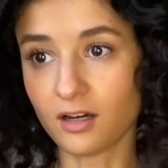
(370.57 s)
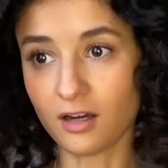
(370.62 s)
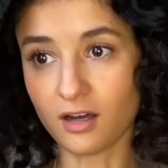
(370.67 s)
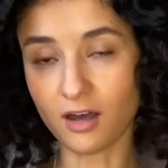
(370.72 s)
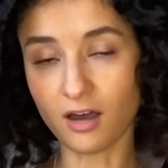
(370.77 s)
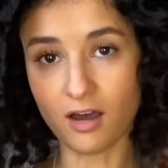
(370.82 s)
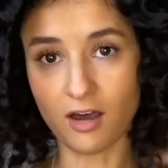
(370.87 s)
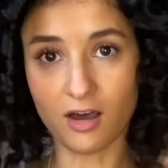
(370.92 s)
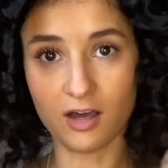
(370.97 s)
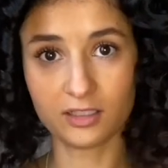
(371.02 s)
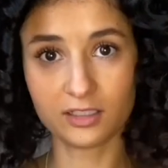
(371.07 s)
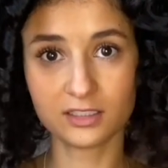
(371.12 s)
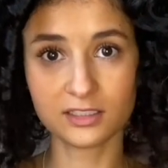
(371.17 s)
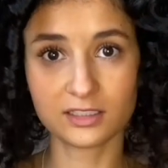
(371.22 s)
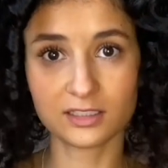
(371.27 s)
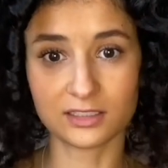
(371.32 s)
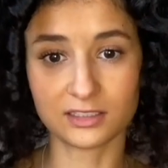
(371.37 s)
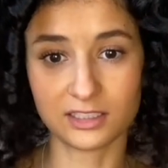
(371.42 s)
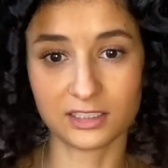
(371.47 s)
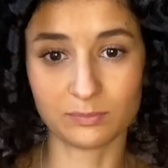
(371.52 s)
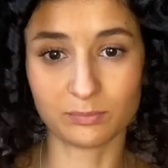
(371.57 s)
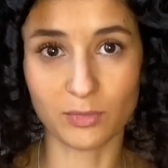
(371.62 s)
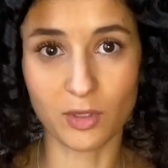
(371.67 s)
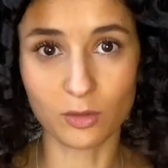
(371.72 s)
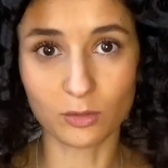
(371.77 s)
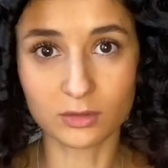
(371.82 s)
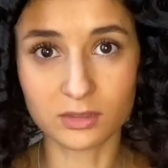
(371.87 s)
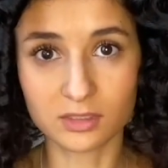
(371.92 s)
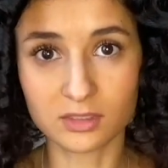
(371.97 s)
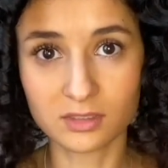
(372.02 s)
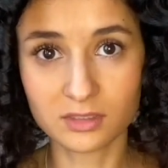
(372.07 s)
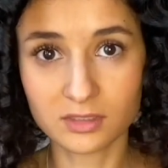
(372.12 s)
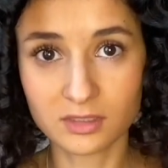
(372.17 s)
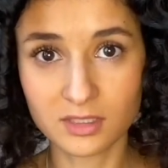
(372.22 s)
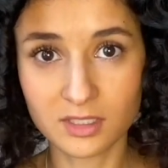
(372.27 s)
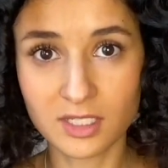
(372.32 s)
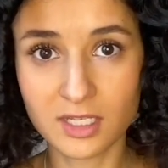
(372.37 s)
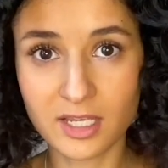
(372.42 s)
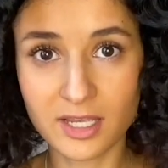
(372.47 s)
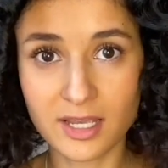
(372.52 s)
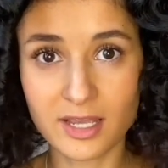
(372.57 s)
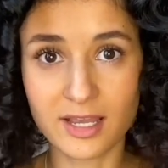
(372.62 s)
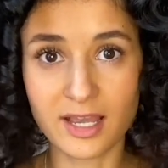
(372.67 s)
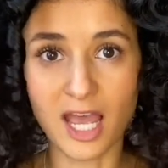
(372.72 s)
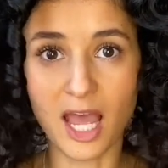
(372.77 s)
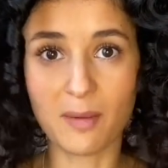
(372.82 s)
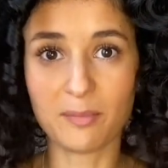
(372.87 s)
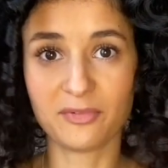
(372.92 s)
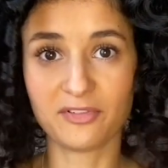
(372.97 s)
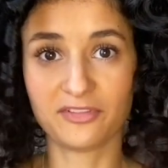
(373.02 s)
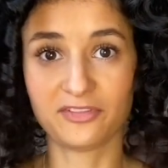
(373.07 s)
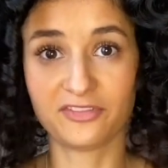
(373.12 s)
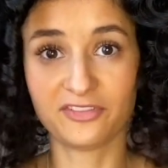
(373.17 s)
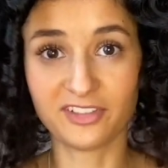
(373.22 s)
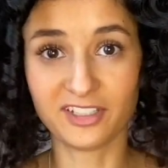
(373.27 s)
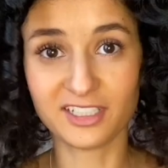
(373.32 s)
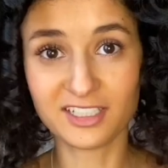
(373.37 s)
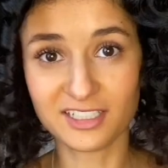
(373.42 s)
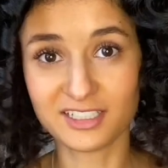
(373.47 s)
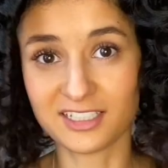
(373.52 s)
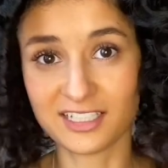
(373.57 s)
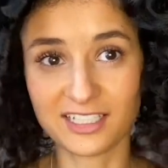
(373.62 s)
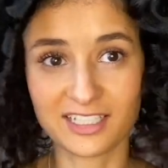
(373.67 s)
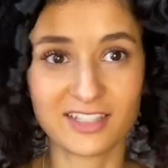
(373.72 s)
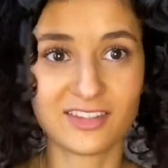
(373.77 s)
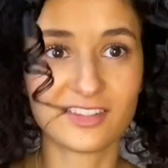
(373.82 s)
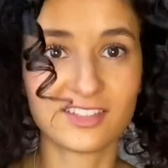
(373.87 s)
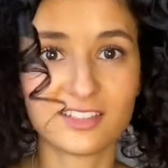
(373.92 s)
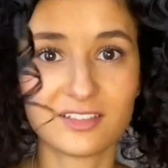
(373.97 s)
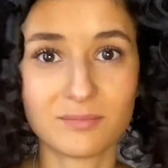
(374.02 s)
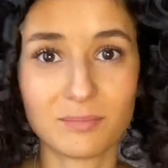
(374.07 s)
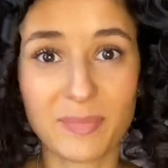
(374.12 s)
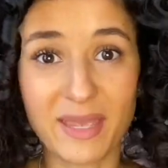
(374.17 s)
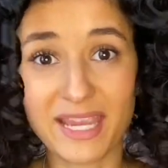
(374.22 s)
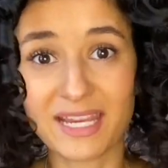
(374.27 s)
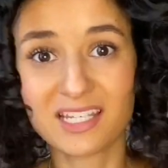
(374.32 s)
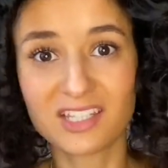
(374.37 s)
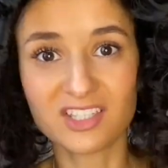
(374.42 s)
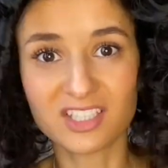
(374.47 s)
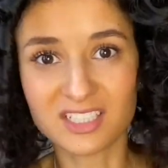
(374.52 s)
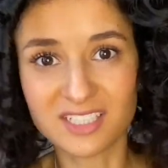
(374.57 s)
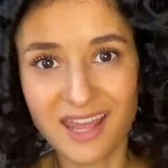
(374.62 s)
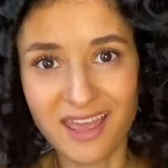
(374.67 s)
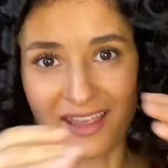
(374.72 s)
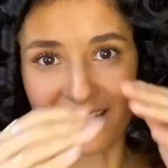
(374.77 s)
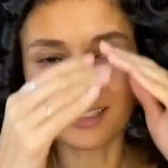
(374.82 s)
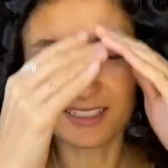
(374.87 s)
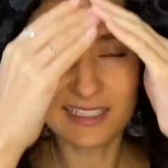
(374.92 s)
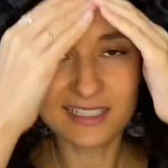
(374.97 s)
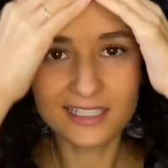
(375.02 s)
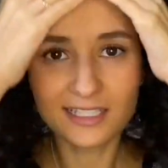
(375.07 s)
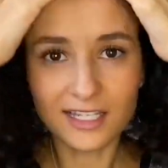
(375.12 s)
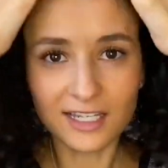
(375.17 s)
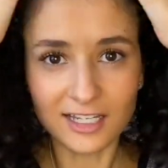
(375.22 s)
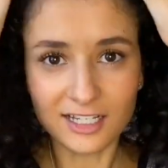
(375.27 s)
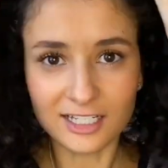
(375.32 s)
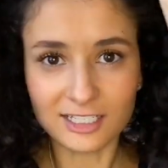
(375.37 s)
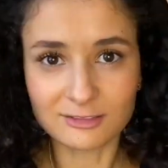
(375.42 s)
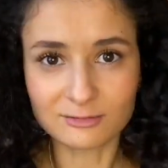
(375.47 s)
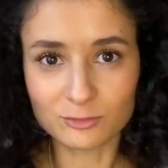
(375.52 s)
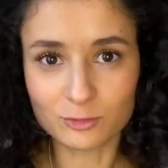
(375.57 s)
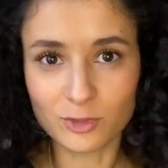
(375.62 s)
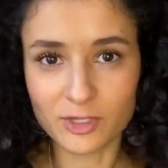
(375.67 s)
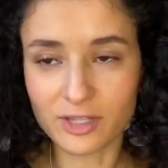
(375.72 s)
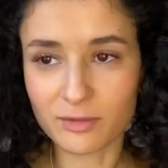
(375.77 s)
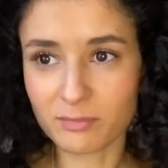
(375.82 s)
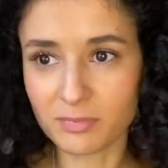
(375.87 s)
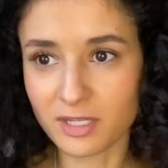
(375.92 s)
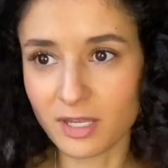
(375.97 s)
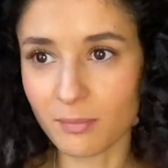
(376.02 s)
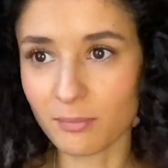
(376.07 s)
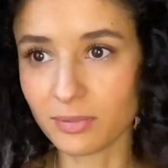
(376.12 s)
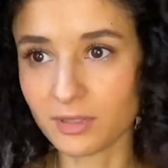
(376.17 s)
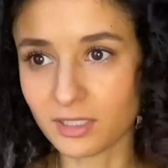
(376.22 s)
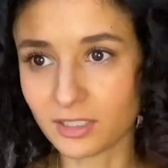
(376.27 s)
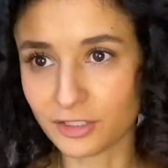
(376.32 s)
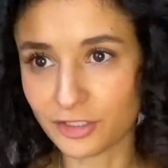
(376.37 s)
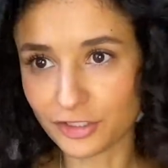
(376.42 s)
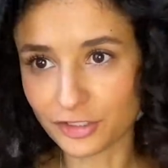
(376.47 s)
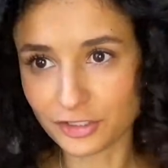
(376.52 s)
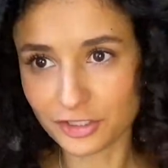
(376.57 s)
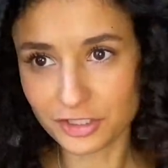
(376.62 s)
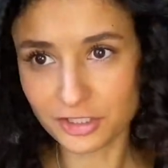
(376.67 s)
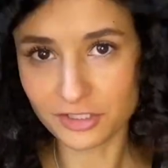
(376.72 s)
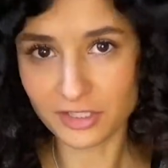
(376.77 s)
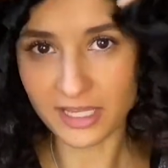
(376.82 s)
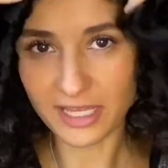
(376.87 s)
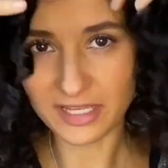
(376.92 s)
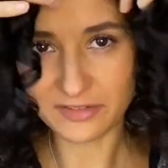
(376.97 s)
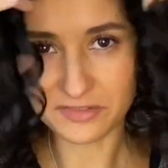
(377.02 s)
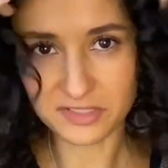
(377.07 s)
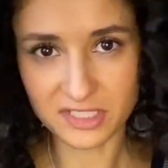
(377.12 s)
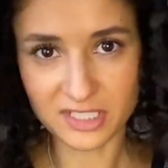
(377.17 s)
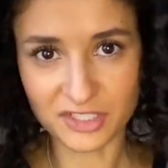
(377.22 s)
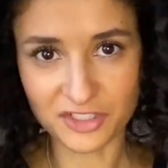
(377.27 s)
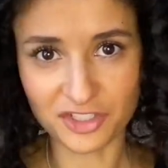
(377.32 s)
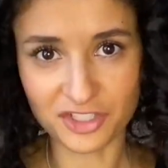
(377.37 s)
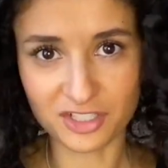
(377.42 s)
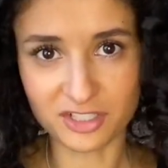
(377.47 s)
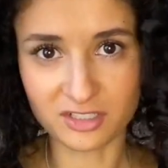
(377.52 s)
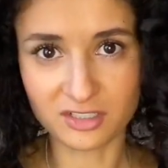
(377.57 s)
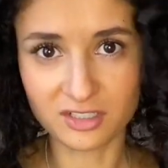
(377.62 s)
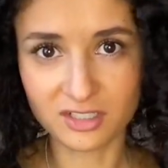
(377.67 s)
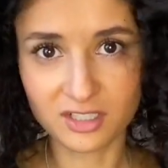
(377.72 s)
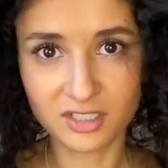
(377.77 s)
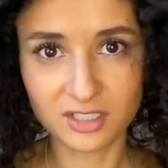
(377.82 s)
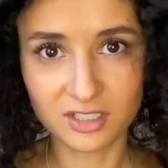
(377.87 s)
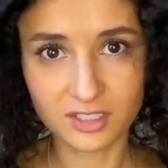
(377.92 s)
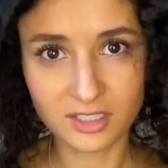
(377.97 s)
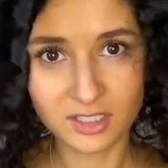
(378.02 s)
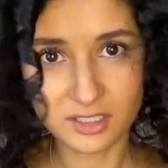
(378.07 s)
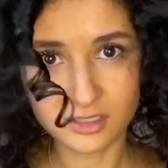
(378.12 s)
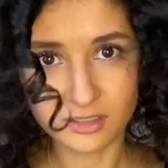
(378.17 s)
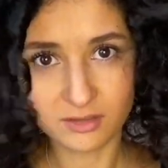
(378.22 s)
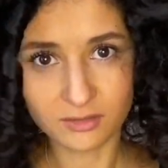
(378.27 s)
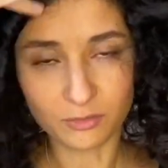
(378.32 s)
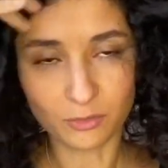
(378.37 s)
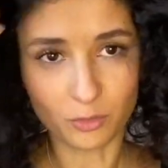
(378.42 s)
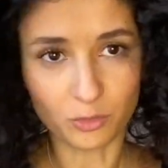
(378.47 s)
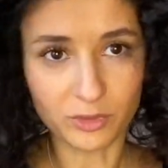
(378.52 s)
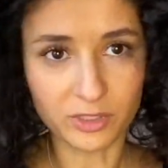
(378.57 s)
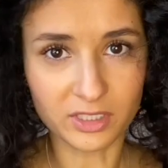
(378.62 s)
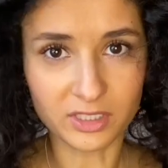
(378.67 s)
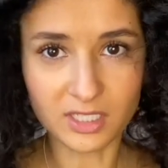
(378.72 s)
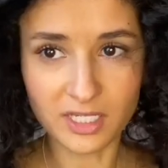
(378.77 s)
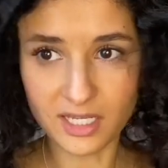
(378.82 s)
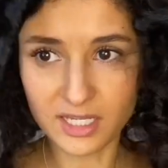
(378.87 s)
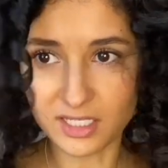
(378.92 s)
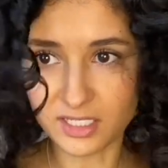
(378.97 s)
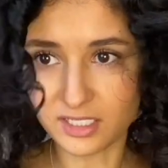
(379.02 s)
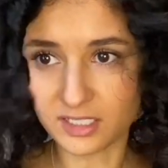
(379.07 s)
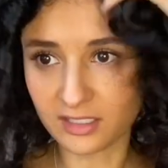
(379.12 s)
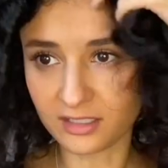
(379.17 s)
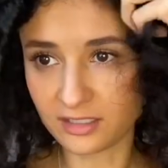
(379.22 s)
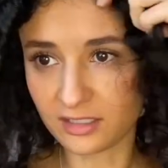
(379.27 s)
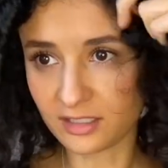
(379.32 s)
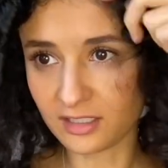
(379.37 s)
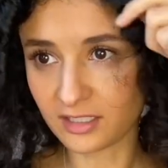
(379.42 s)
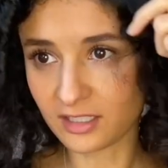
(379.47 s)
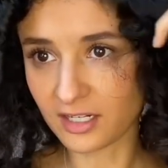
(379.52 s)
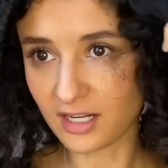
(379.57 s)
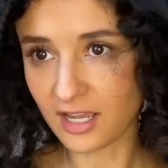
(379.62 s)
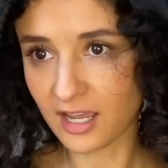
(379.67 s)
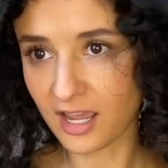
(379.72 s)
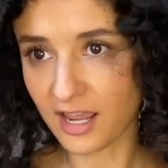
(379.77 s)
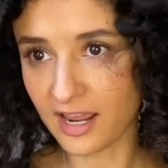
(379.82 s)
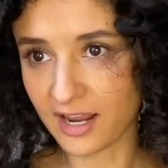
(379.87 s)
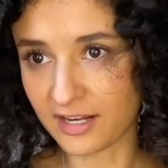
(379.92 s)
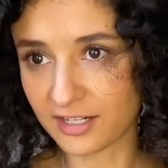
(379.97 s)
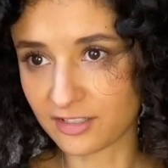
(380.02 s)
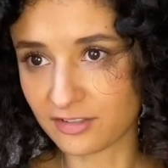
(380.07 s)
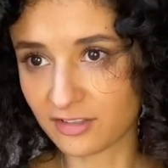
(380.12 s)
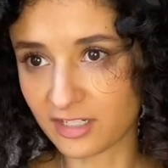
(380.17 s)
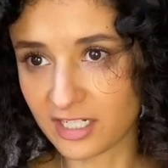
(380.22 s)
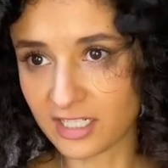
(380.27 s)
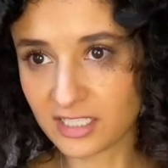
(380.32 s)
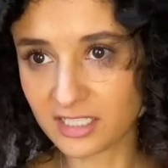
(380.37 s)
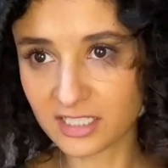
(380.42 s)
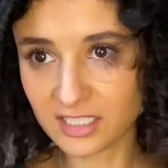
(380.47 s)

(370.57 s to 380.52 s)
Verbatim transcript: honestly spoken, I'm feeling like in the back in the days um, where the people used to have such a weird hair hairdress.